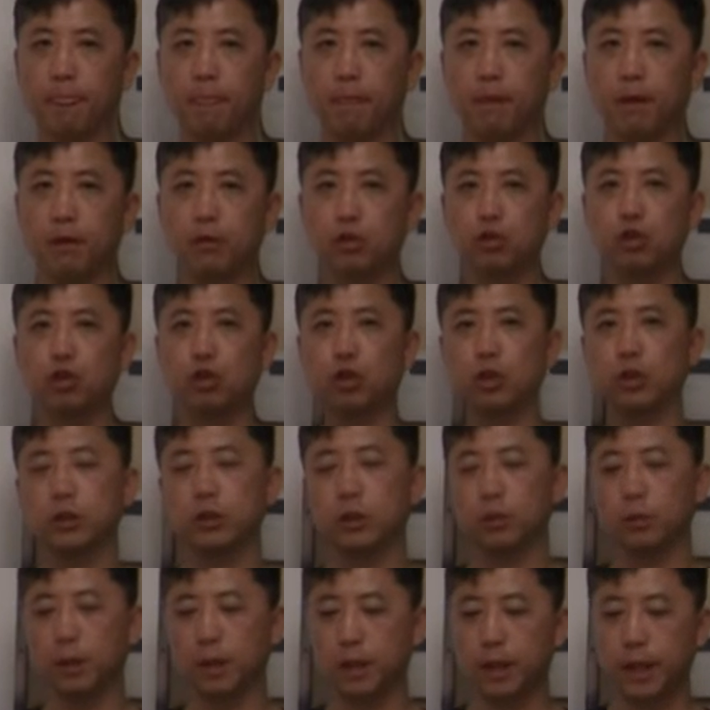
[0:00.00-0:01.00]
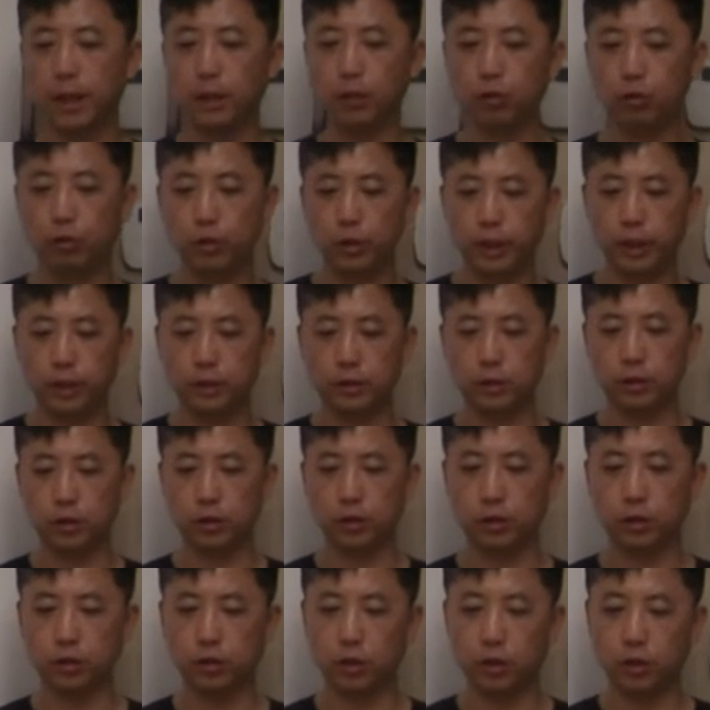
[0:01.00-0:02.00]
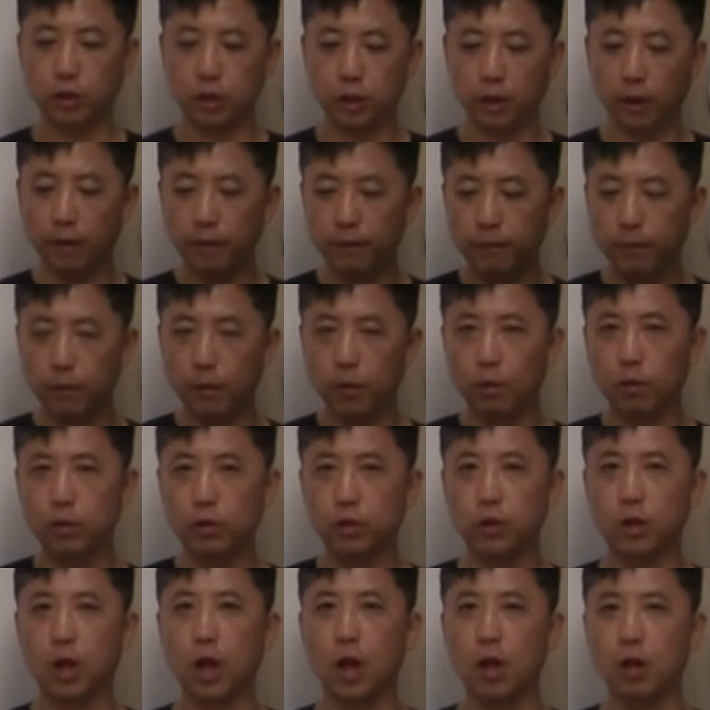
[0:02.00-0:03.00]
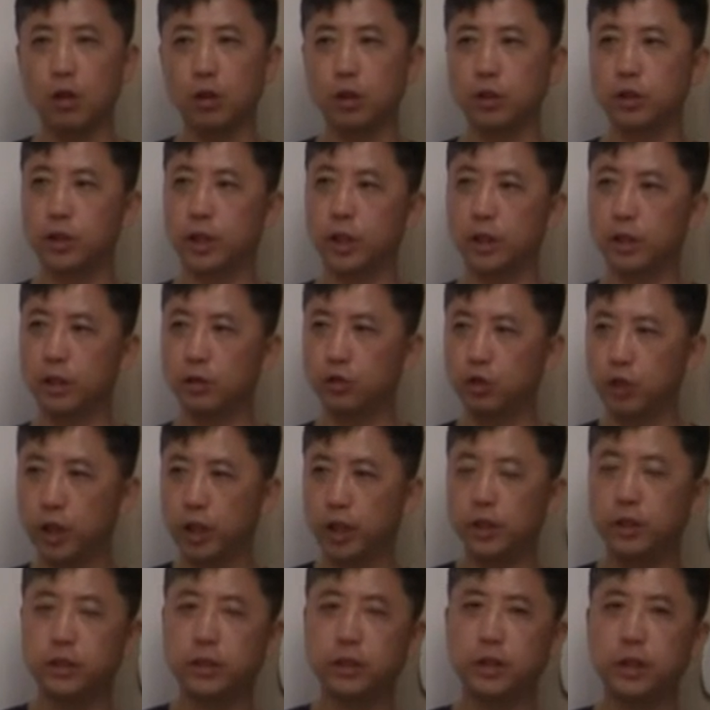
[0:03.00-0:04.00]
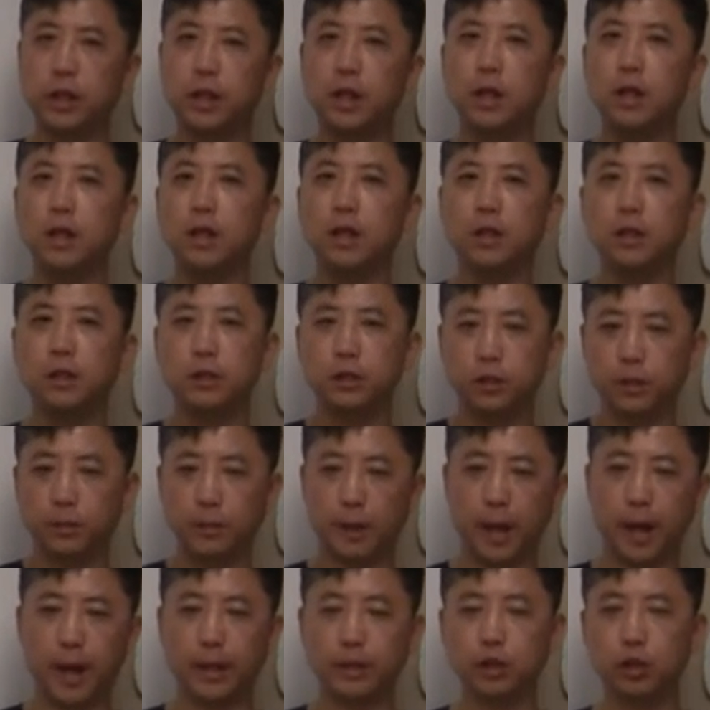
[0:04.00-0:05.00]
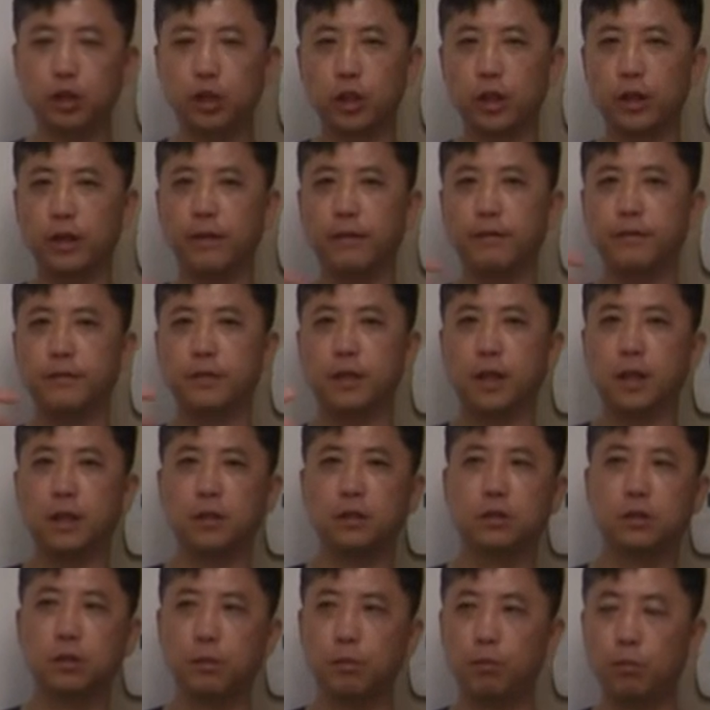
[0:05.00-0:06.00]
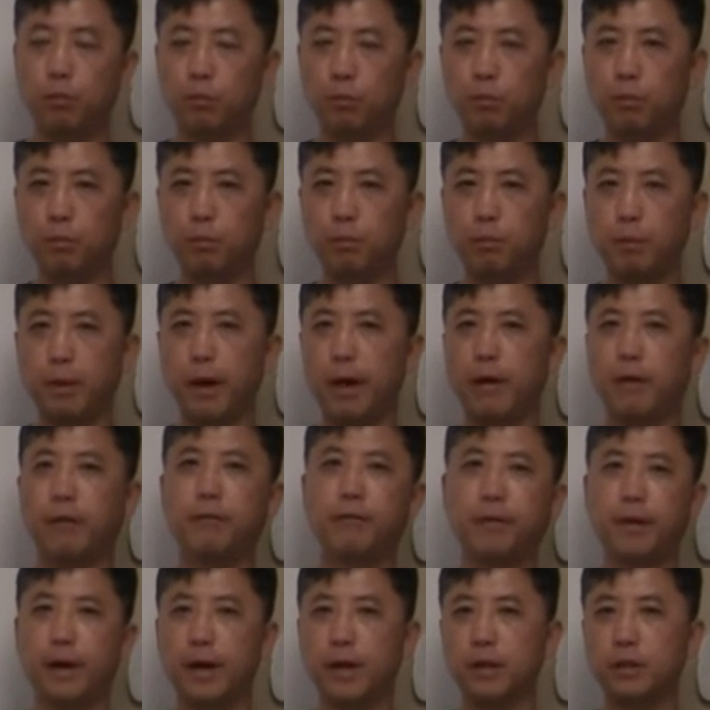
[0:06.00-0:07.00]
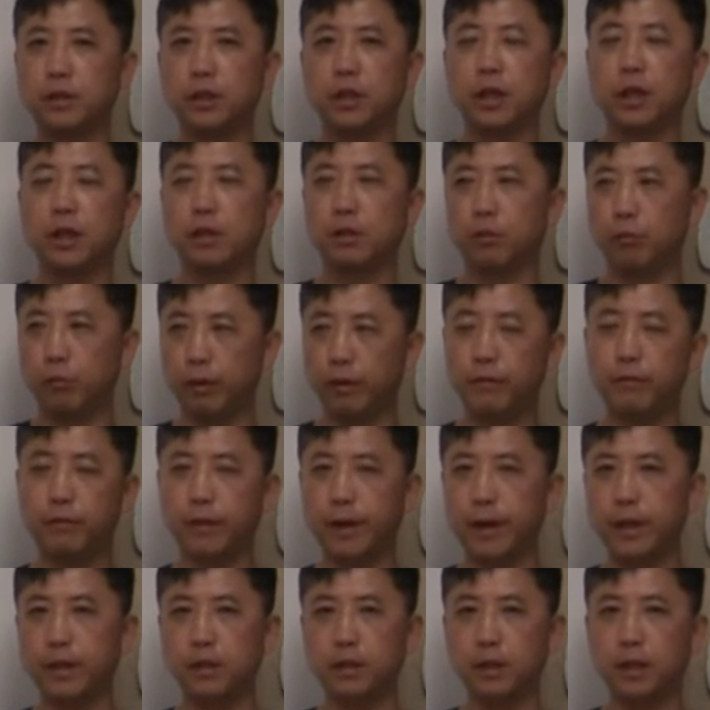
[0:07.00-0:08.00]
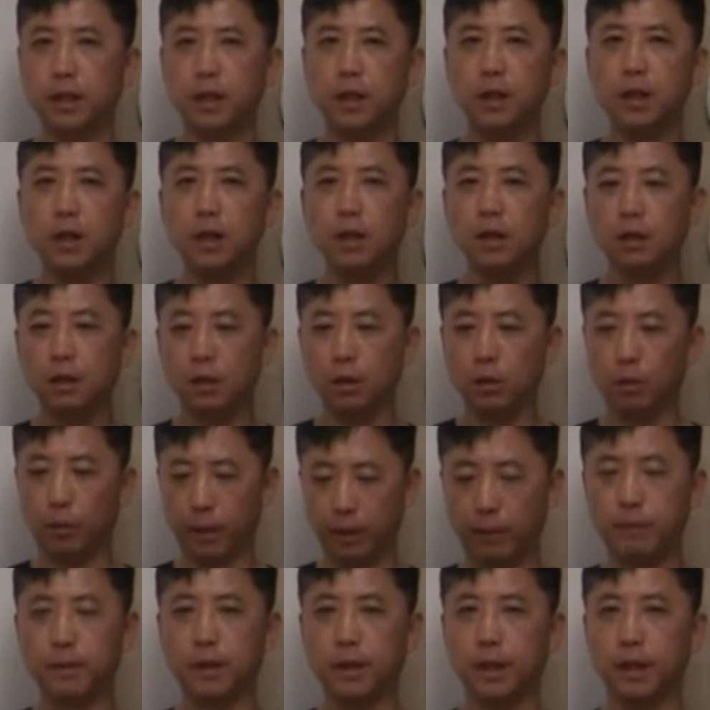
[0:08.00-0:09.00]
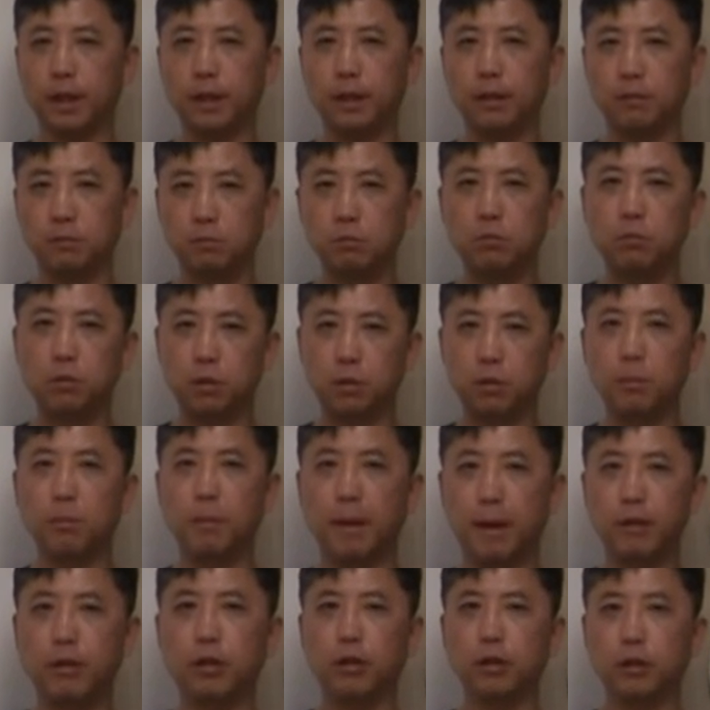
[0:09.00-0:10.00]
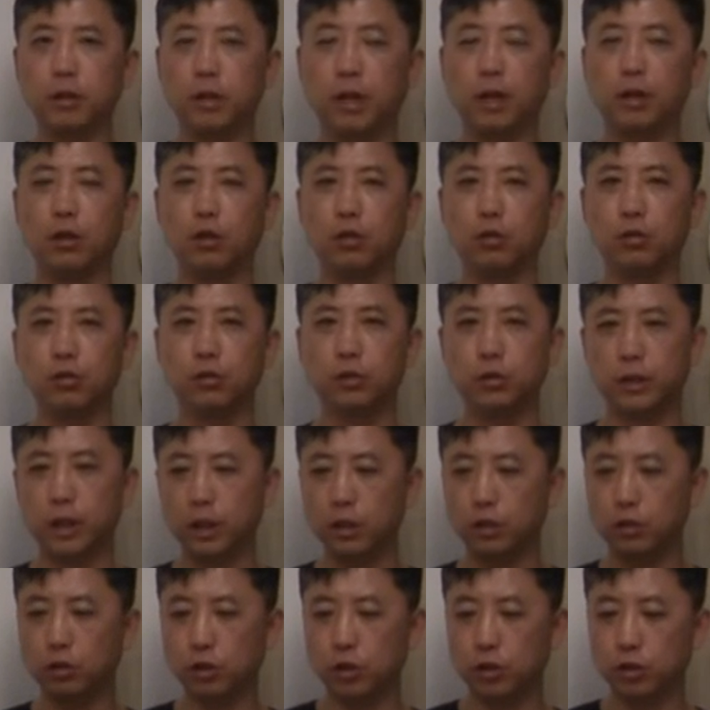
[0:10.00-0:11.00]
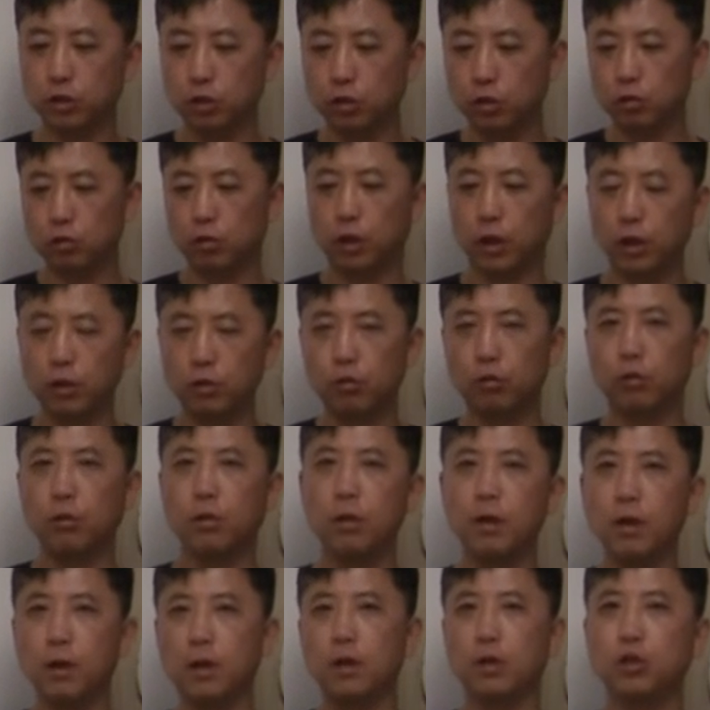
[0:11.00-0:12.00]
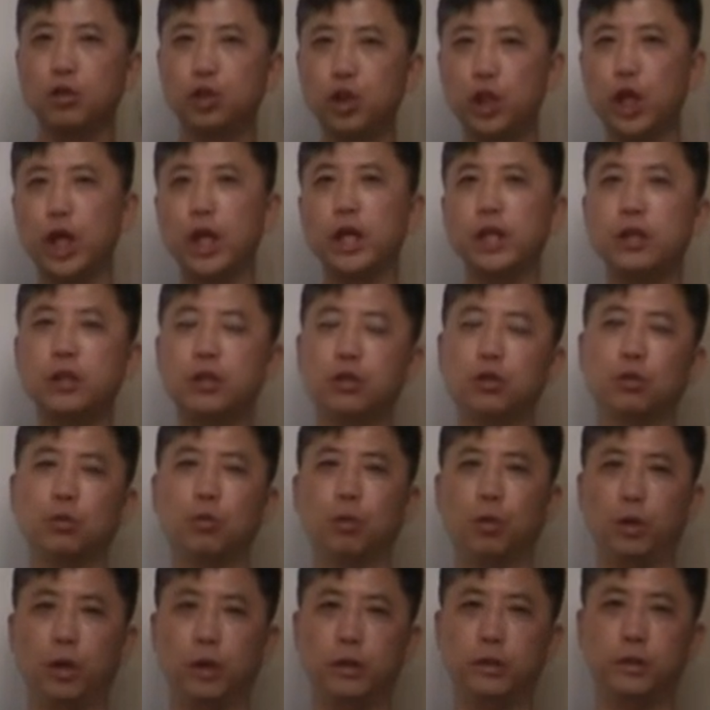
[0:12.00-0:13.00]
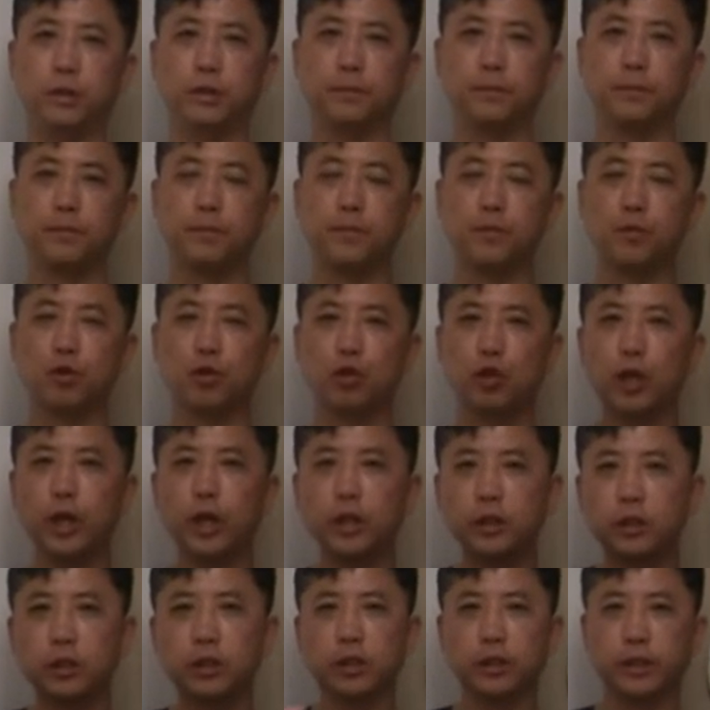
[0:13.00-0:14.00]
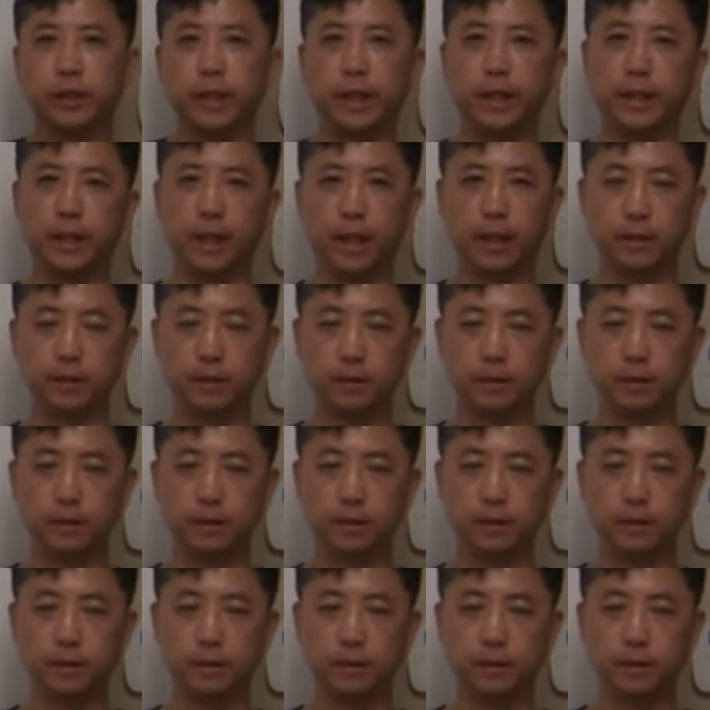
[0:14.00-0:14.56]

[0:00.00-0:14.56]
Students, what they do is just shuffle all the knowledge and then change some adjectives and some paraphrasing and rephrasing it, whatever the method they use, they just try to change the words, change the sentence.